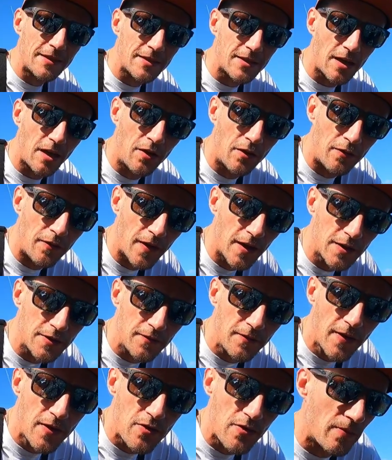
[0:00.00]
So,
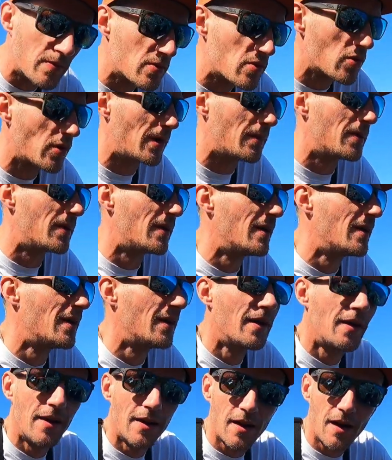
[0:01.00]
first fish of the trip.
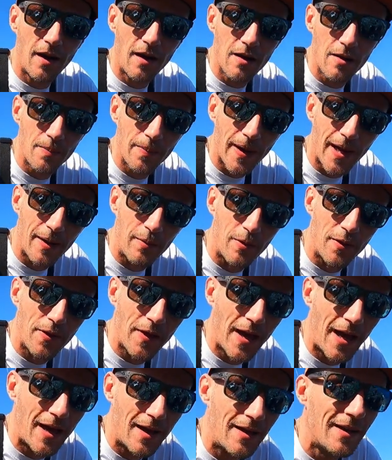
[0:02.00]
Can't complain with
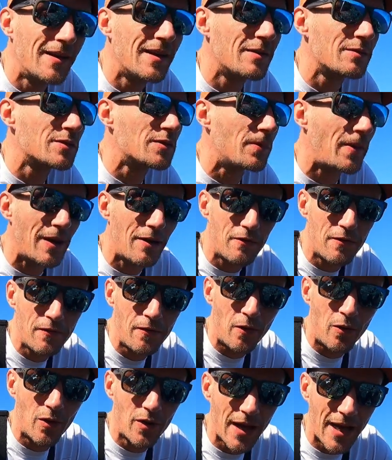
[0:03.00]
that. That was about
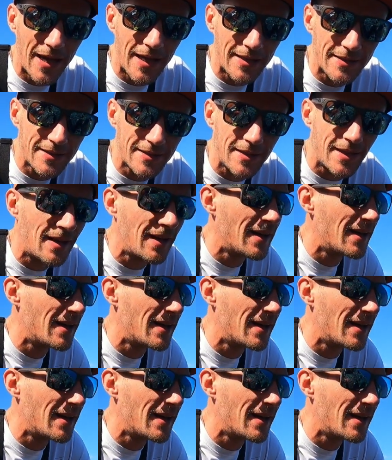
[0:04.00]
four casts.